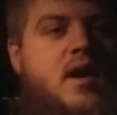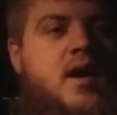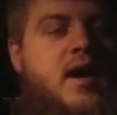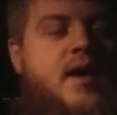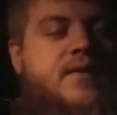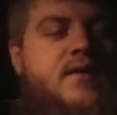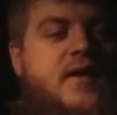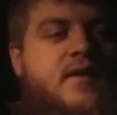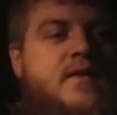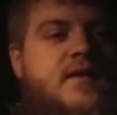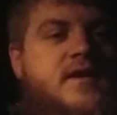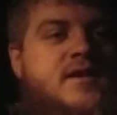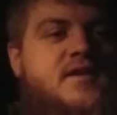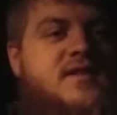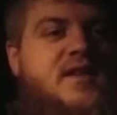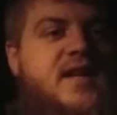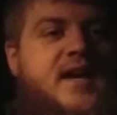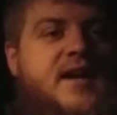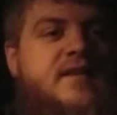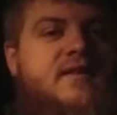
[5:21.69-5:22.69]
And then this
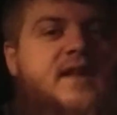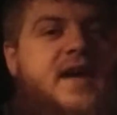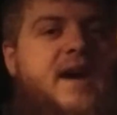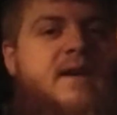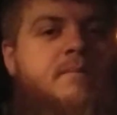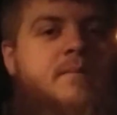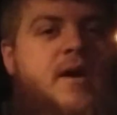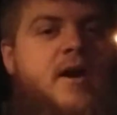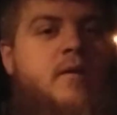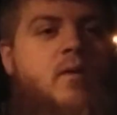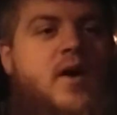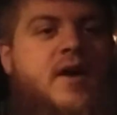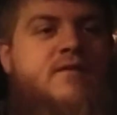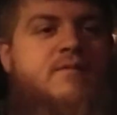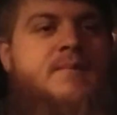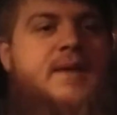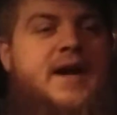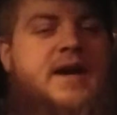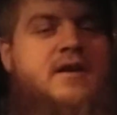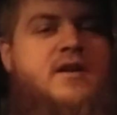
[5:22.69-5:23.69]
thing that my wife
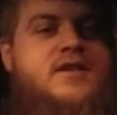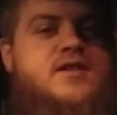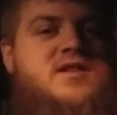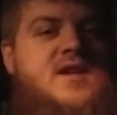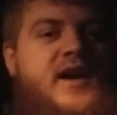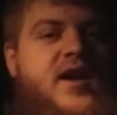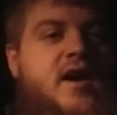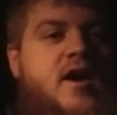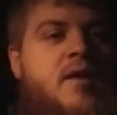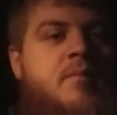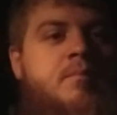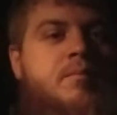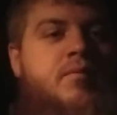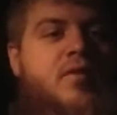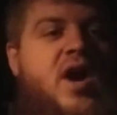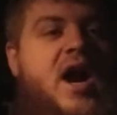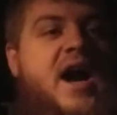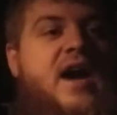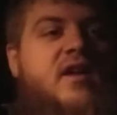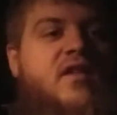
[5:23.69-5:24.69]
made, it's like a
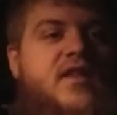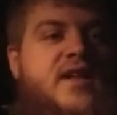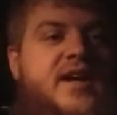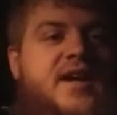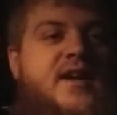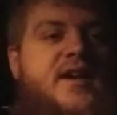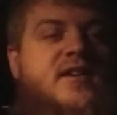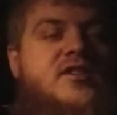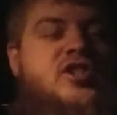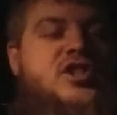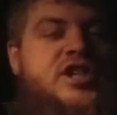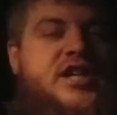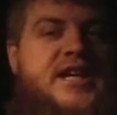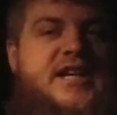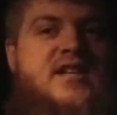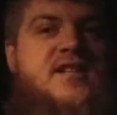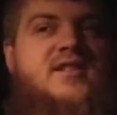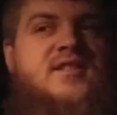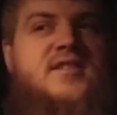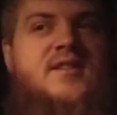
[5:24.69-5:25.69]
broccoli,
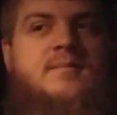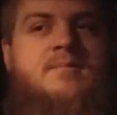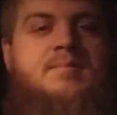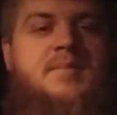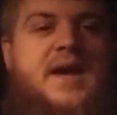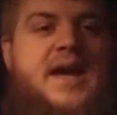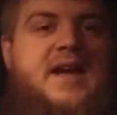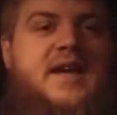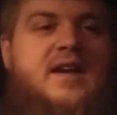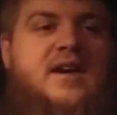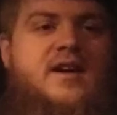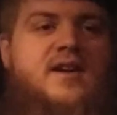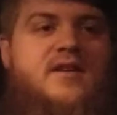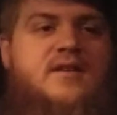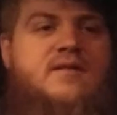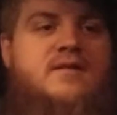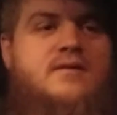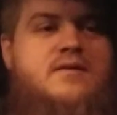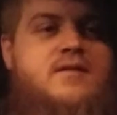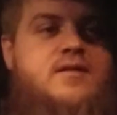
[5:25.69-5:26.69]
cheese, and
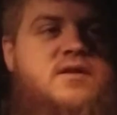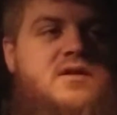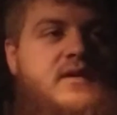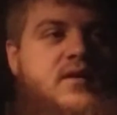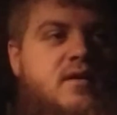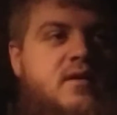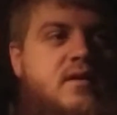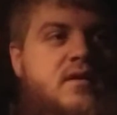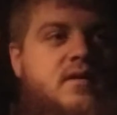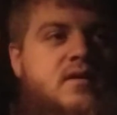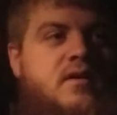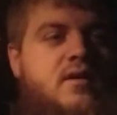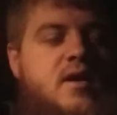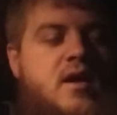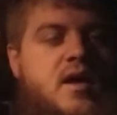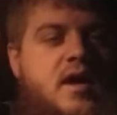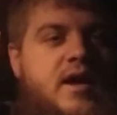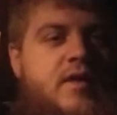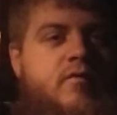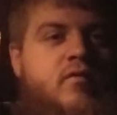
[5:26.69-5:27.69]
bacon,
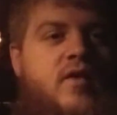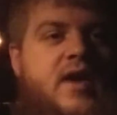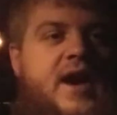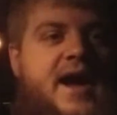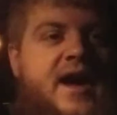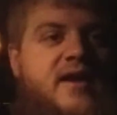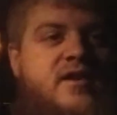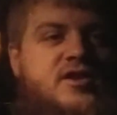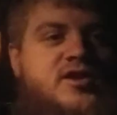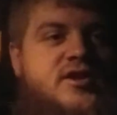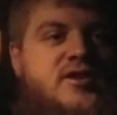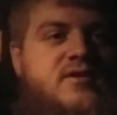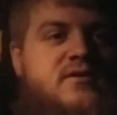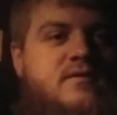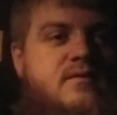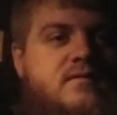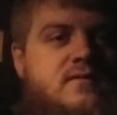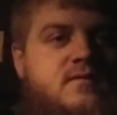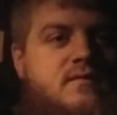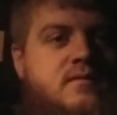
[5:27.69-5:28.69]
and ranch
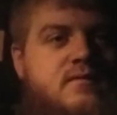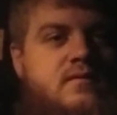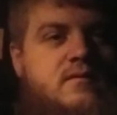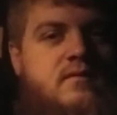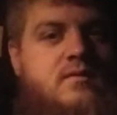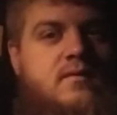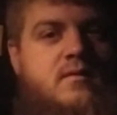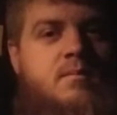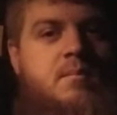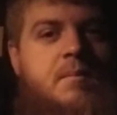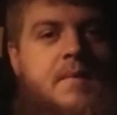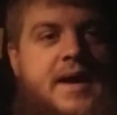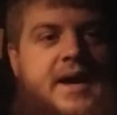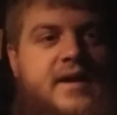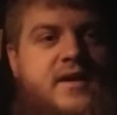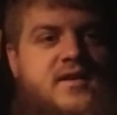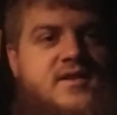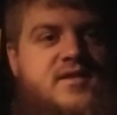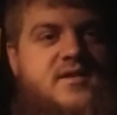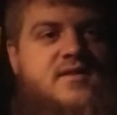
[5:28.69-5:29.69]

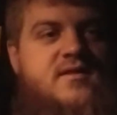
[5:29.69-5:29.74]
mix.